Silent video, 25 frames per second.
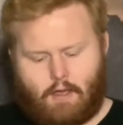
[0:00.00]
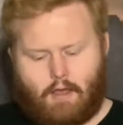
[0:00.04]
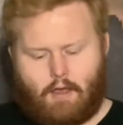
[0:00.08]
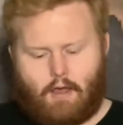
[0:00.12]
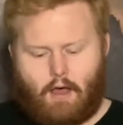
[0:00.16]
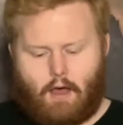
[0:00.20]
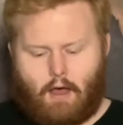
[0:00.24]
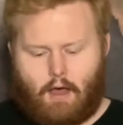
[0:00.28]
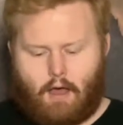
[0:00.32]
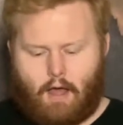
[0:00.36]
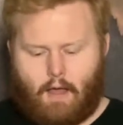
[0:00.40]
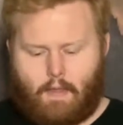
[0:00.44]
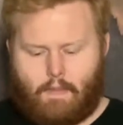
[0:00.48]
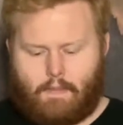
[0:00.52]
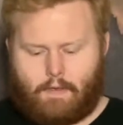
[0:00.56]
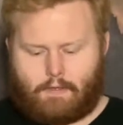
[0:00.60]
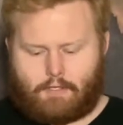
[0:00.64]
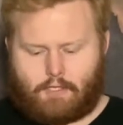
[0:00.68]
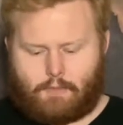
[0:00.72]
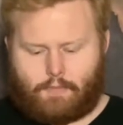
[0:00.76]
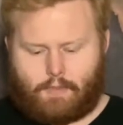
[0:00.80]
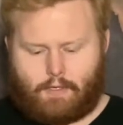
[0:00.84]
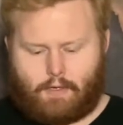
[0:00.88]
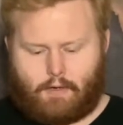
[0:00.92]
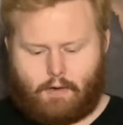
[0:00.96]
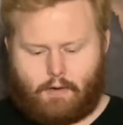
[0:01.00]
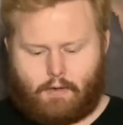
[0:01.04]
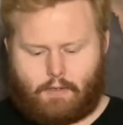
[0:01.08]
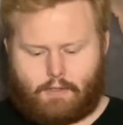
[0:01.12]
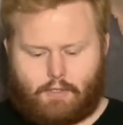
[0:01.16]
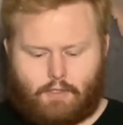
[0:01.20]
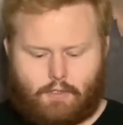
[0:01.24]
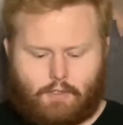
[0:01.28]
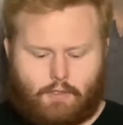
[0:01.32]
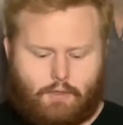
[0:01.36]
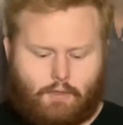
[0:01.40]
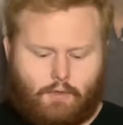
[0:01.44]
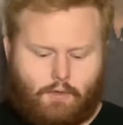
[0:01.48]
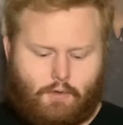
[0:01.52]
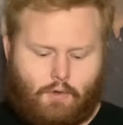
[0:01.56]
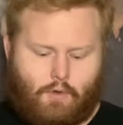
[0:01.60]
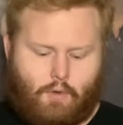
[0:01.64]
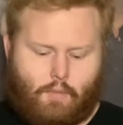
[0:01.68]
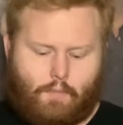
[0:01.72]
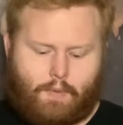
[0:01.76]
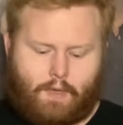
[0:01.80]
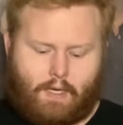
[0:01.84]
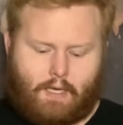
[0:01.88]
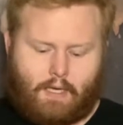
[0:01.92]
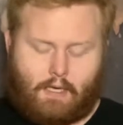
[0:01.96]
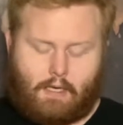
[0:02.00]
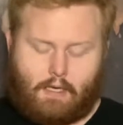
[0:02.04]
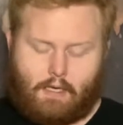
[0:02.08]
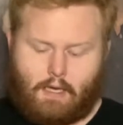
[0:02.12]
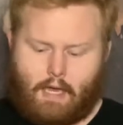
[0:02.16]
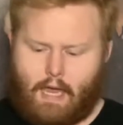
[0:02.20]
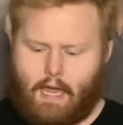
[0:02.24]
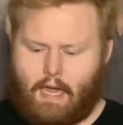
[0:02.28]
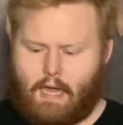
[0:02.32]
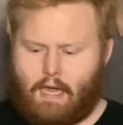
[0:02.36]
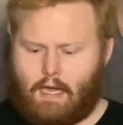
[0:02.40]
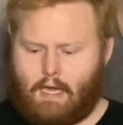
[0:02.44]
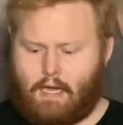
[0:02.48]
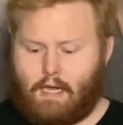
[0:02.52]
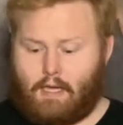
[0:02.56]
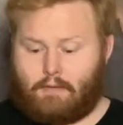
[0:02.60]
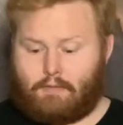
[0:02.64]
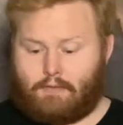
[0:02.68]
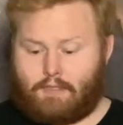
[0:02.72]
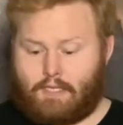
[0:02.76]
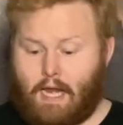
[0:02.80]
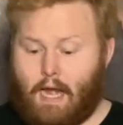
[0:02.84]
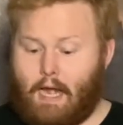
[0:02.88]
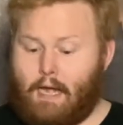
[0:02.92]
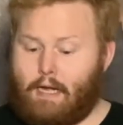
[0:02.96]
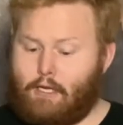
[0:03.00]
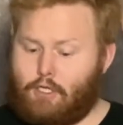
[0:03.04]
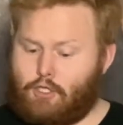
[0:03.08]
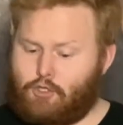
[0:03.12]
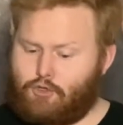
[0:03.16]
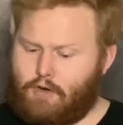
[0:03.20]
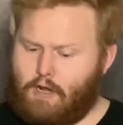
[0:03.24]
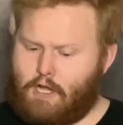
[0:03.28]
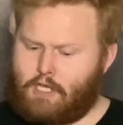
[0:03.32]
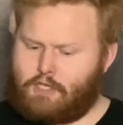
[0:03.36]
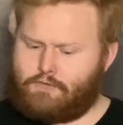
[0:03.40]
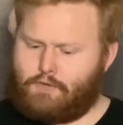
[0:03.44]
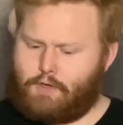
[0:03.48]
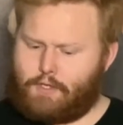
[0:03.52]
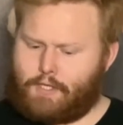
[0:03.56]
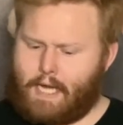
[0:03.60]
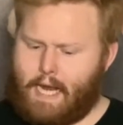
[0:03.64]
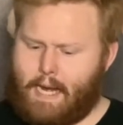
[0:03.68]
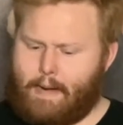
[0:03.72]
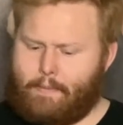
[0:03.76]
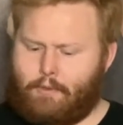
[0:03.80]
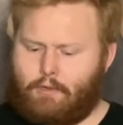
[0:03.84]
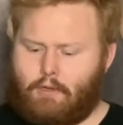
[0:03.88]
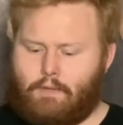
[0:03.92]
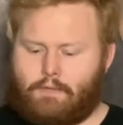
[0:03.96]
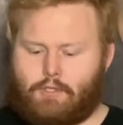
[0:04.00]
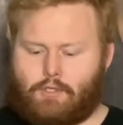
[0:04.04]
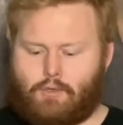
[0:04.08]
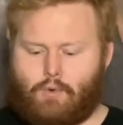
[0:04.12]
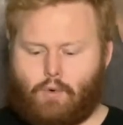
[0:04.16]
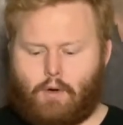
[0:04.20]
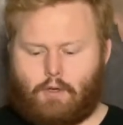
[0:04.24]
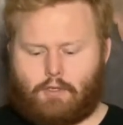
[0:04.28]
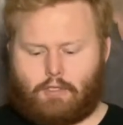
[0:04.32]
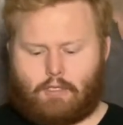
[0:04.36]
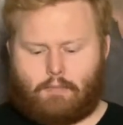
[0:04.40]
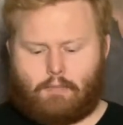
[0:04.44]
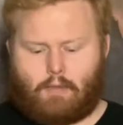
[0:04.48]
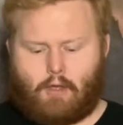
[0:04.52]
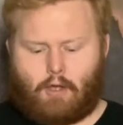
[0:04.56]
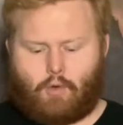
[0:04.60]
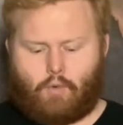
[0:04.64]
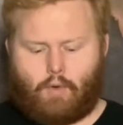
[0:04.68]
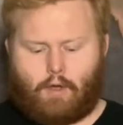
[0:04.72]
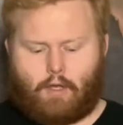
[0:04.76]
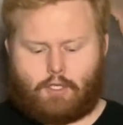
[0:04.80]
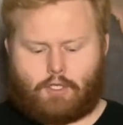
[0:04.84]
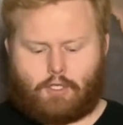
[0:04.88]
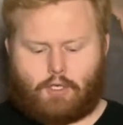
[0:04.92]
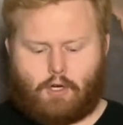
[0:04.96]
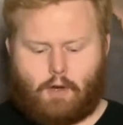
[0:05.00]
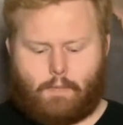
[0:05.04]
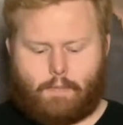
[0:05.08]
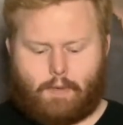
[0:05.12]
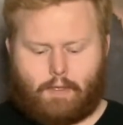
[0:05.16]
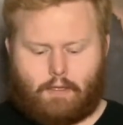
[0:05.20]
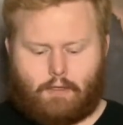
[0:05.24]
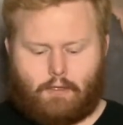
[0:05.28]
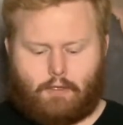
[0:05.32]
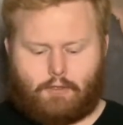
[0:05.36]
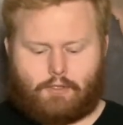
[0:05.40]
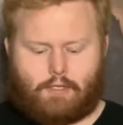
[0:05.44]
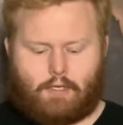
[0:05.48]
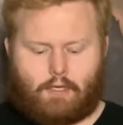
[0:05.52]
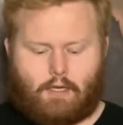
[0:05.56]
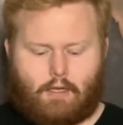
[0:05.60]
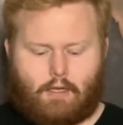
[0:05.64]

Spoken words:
This appears to be a data transfer cable of sorts. I'm not quite sure, but it looks like